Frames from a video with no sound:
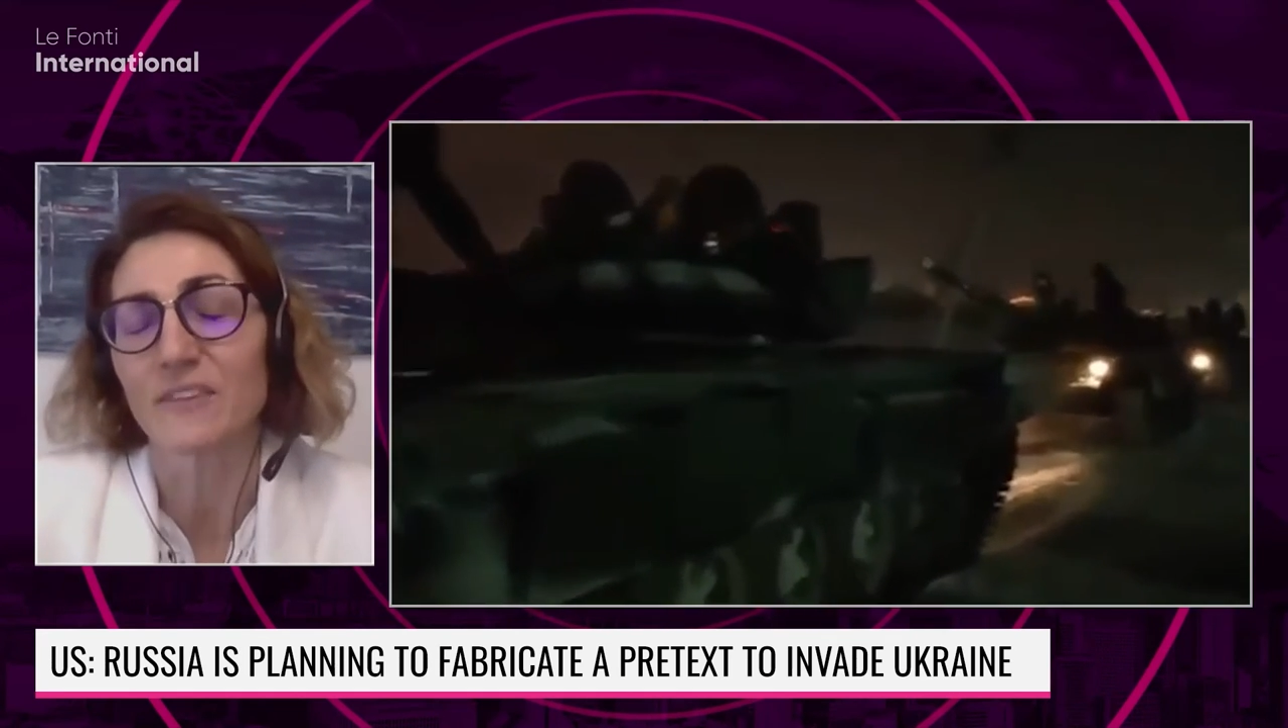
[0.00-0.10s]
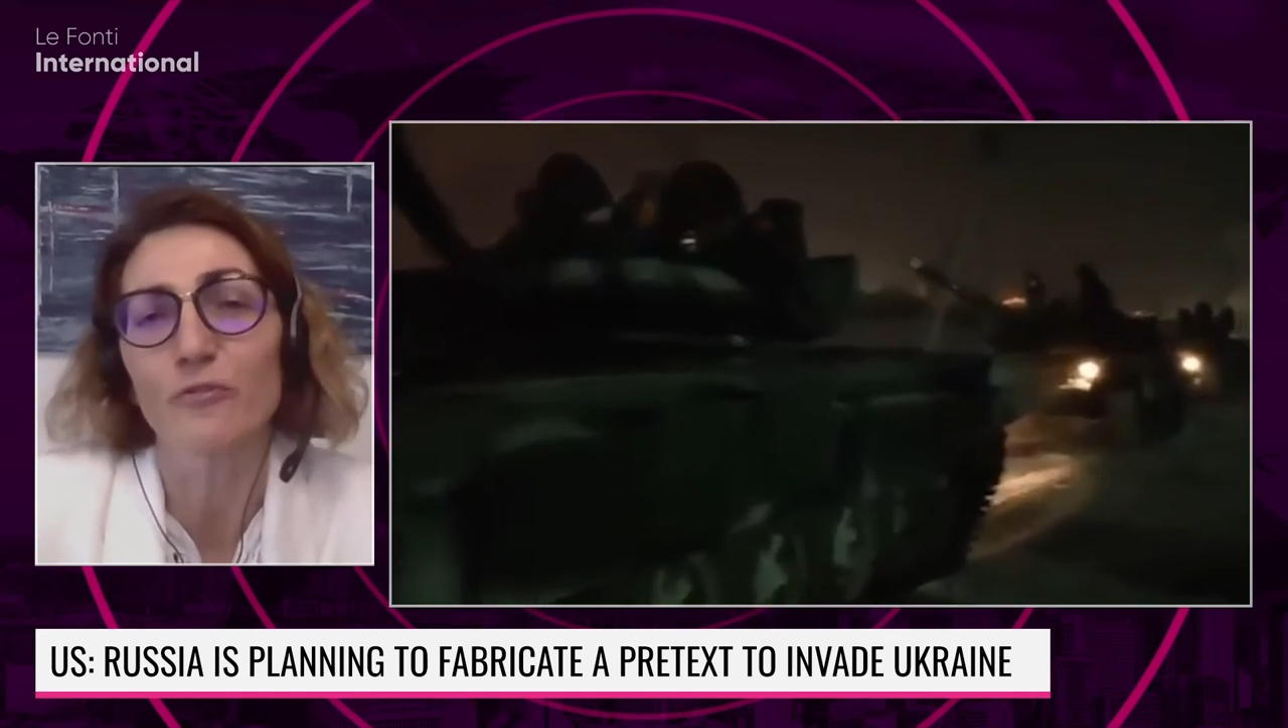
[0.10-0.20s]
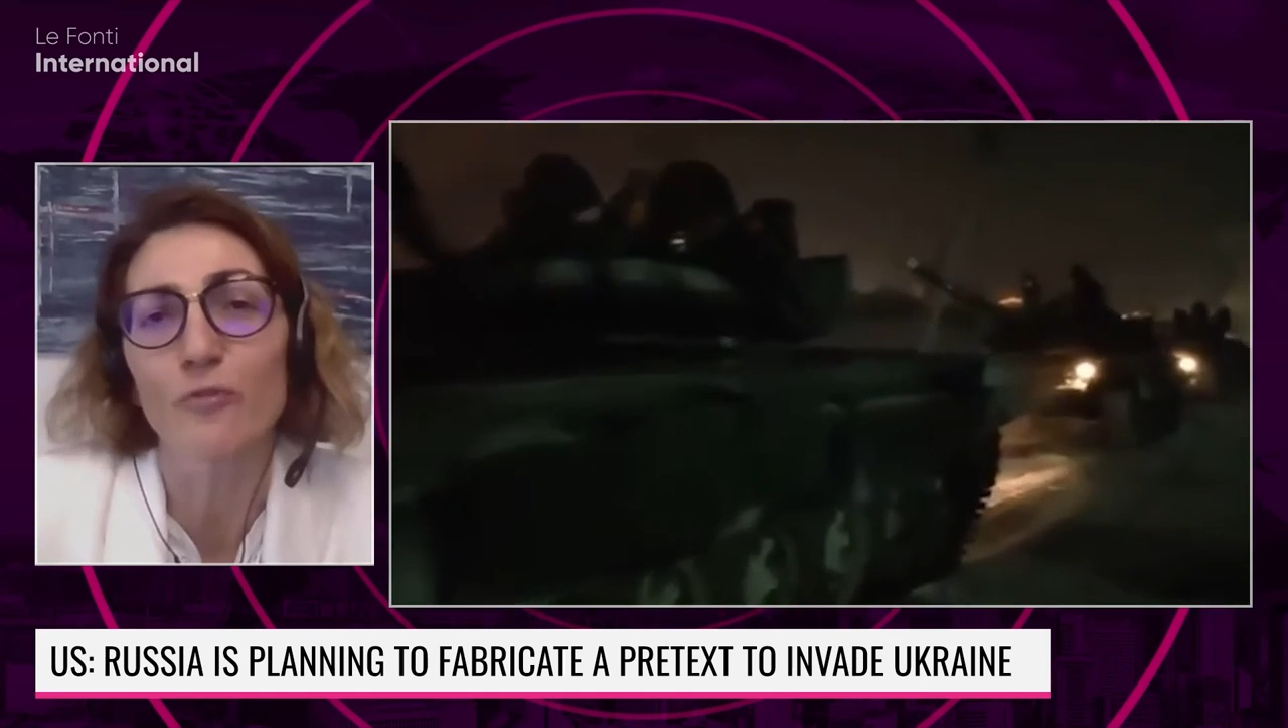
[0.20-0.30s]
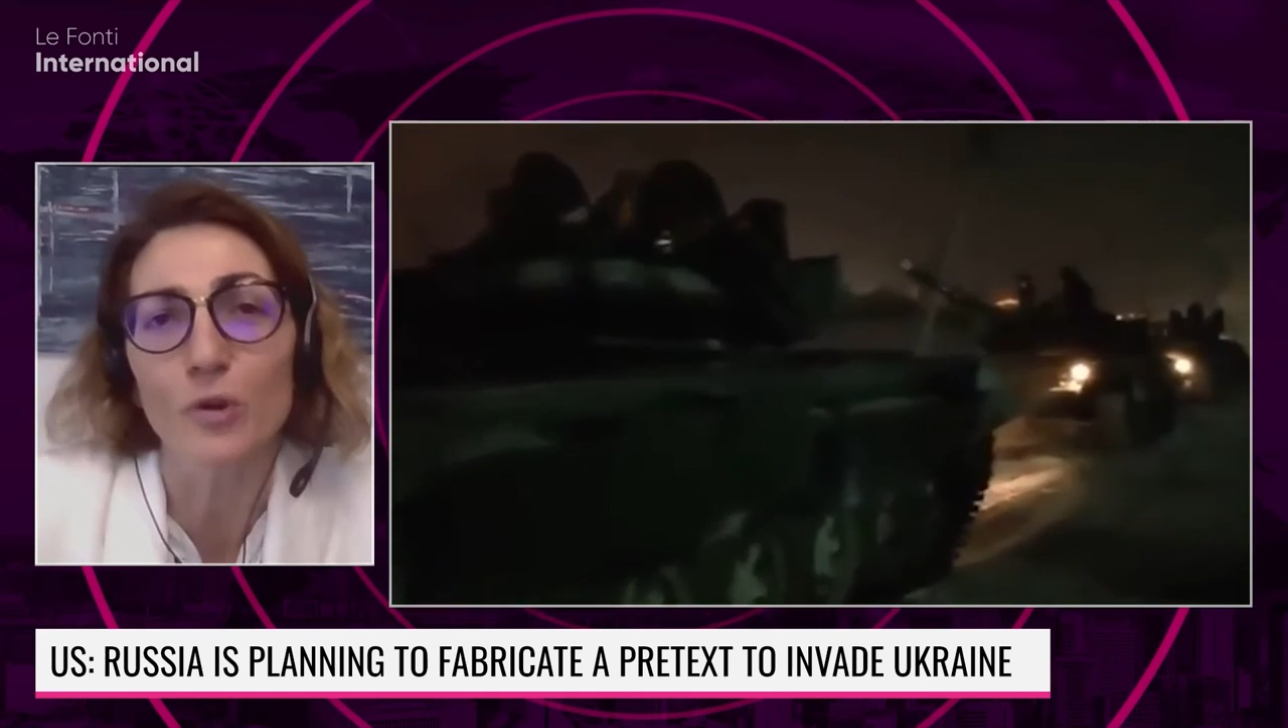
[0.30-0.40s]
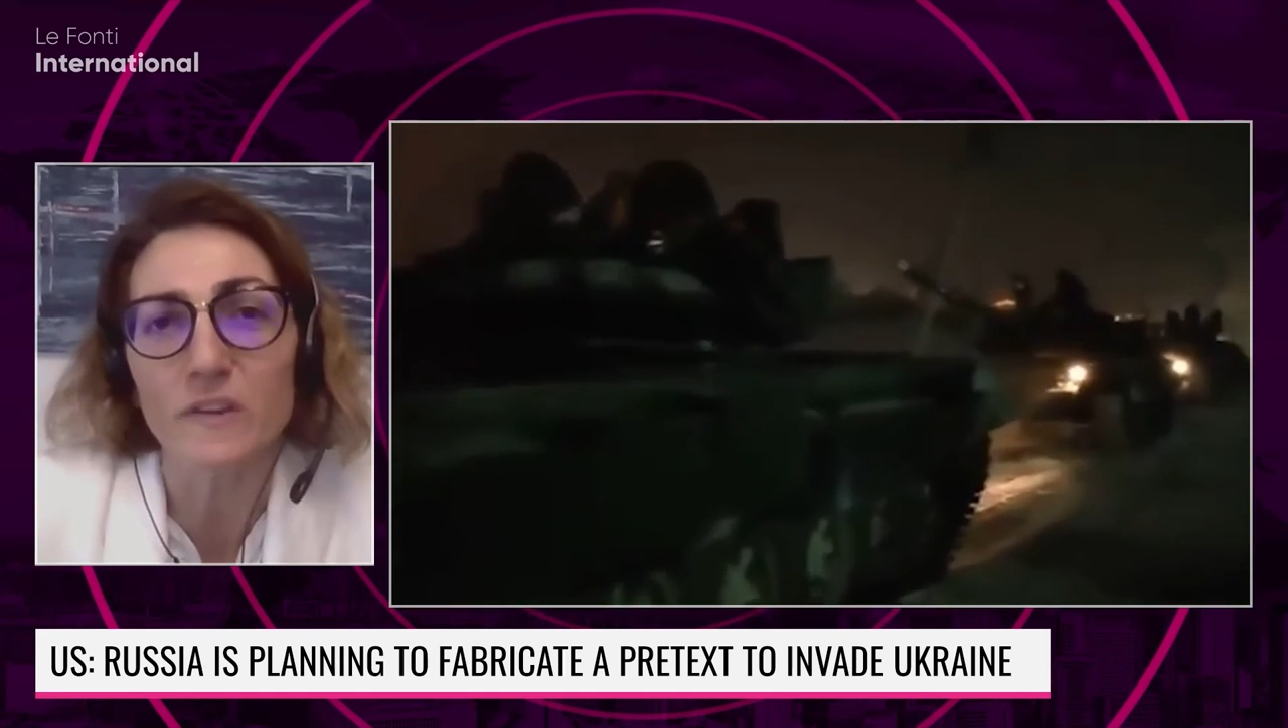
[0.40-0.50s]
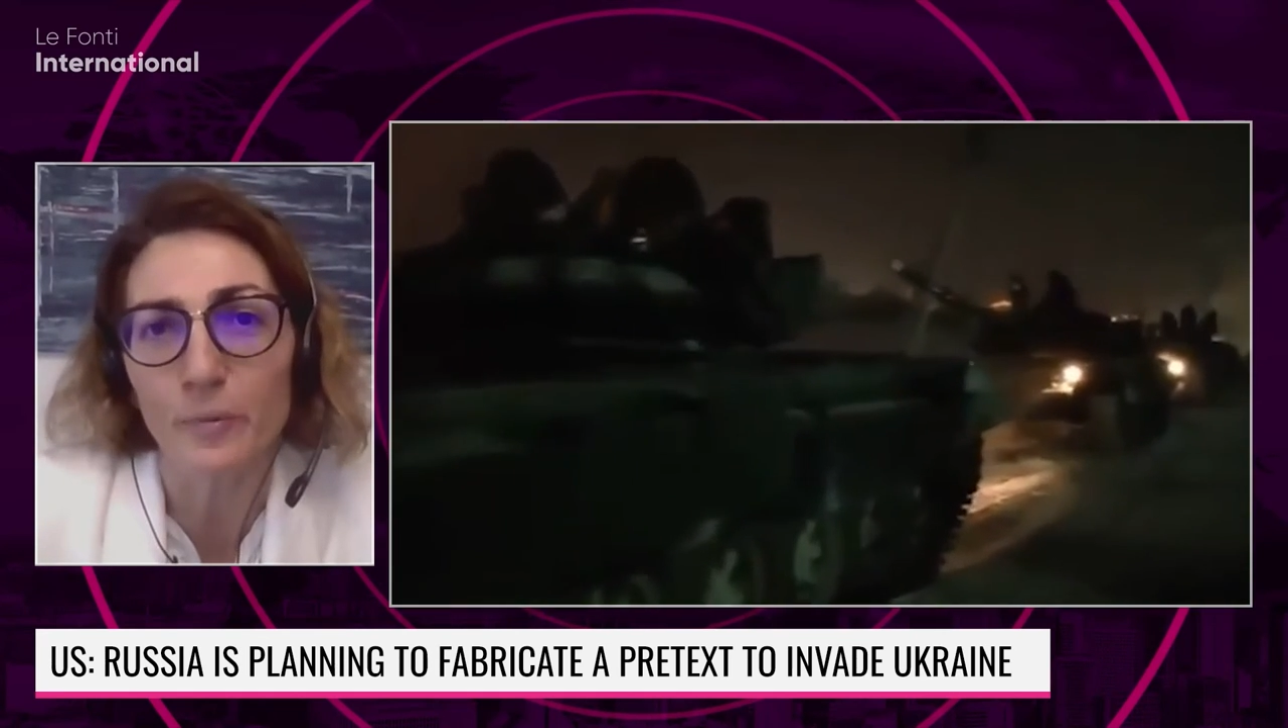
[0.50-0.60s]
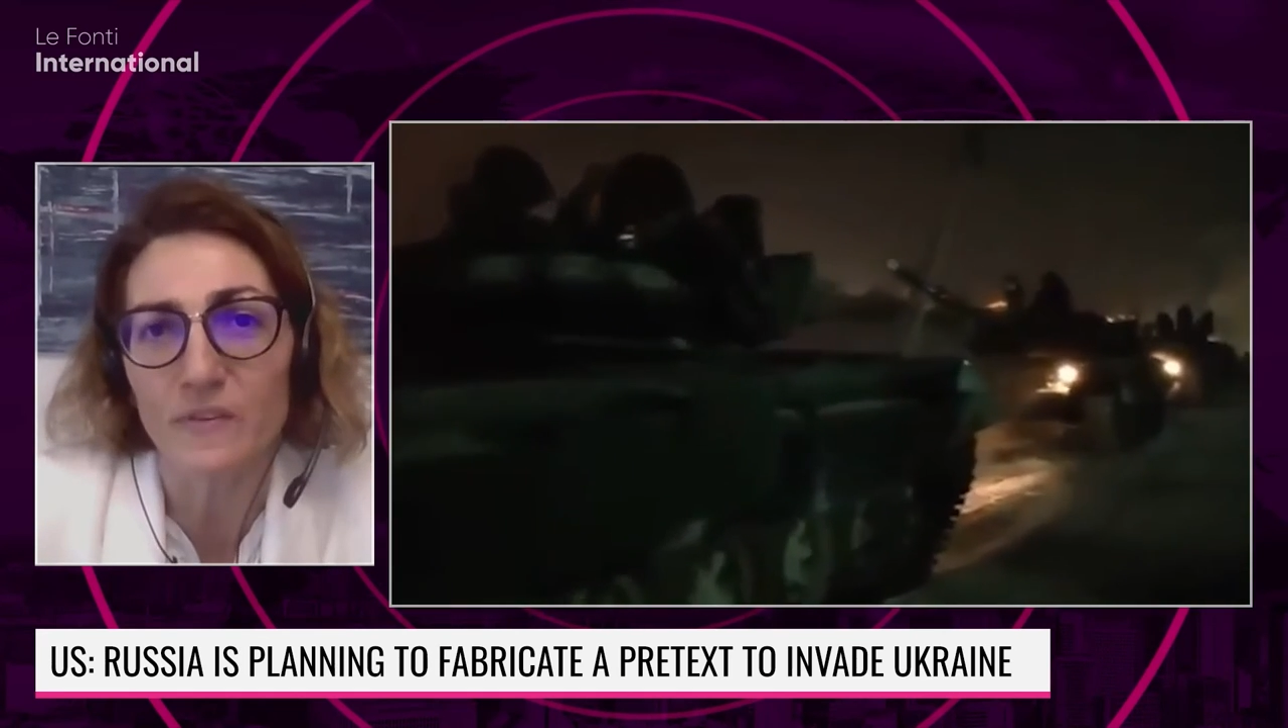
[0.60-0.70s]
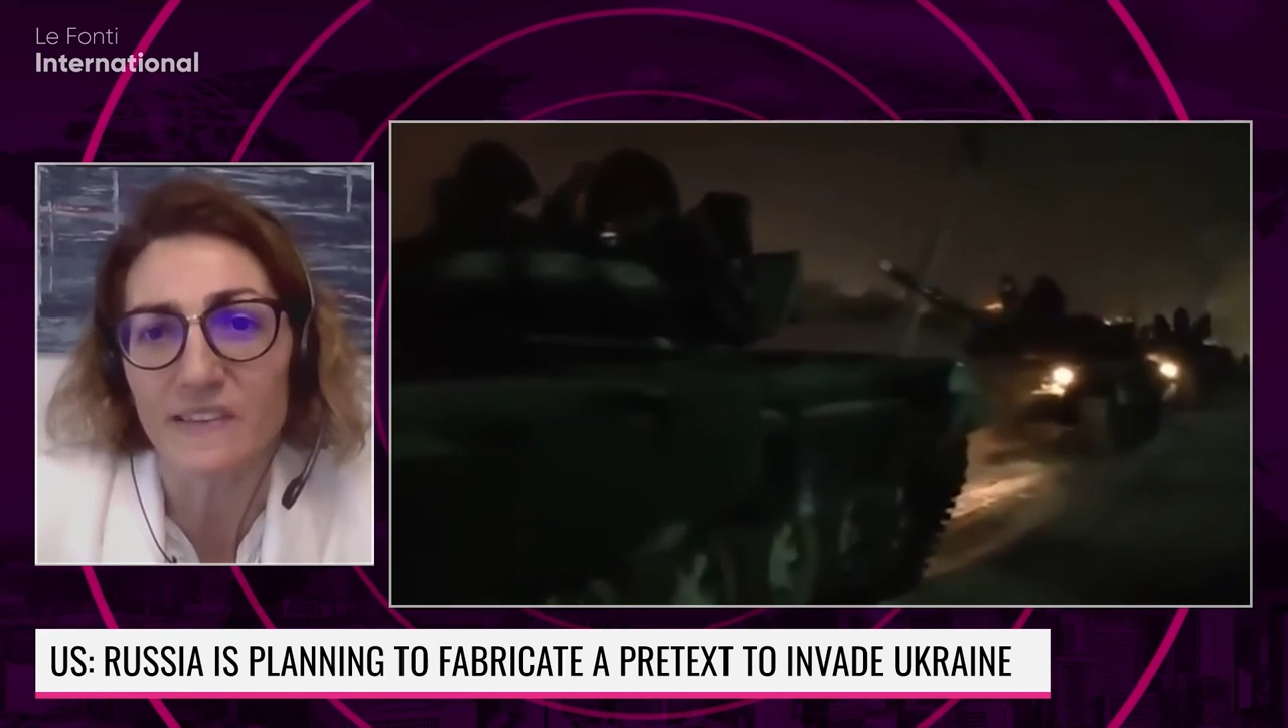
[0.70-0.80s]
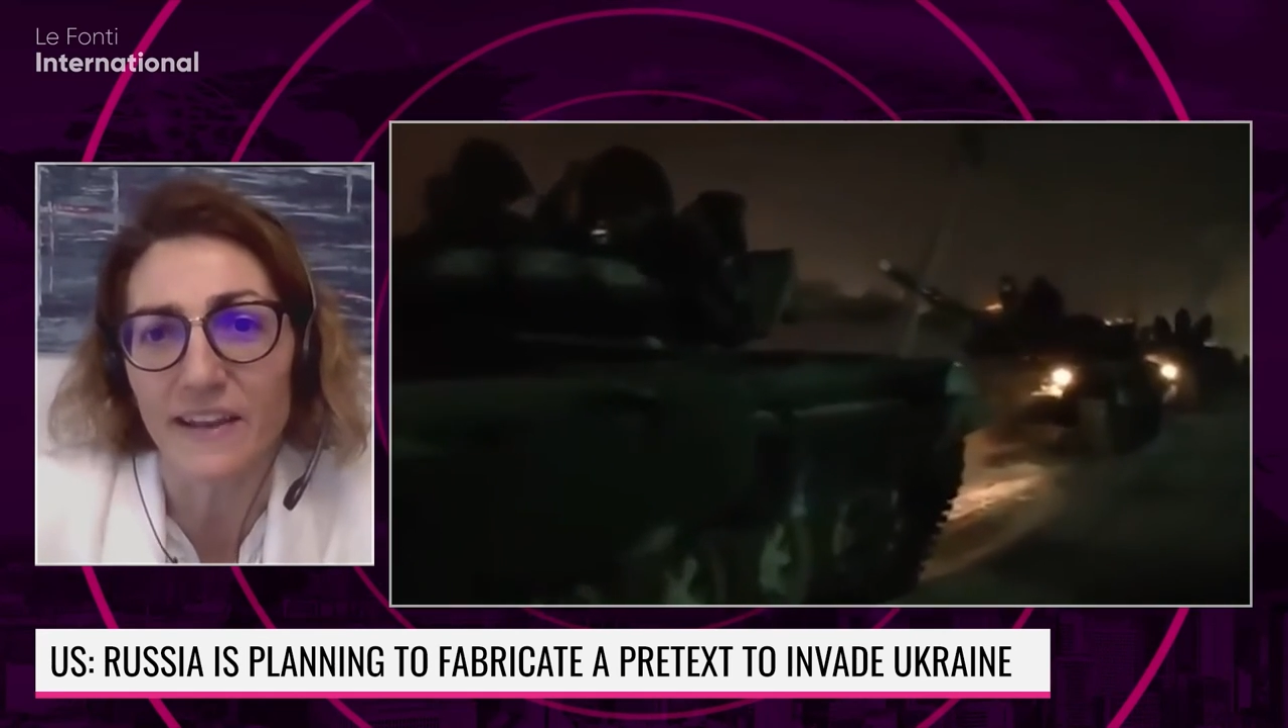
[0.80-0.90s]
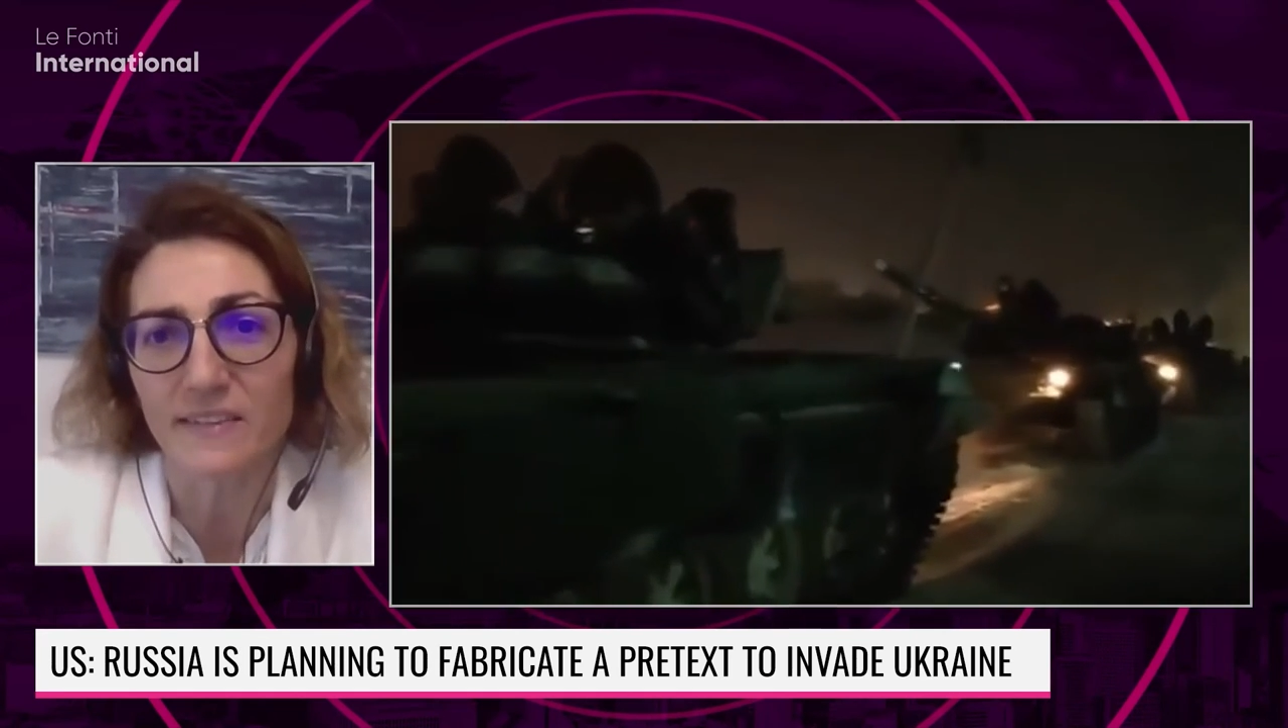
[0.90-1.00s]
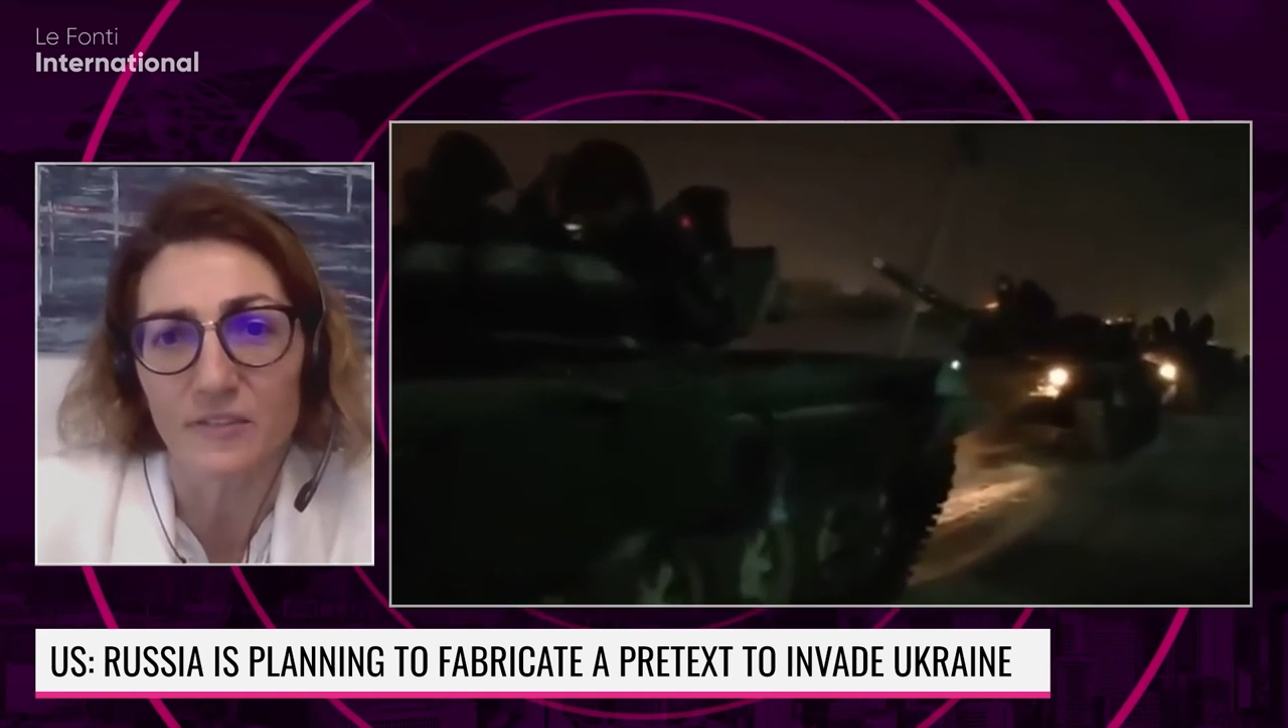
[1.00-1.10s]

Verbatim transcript: 40%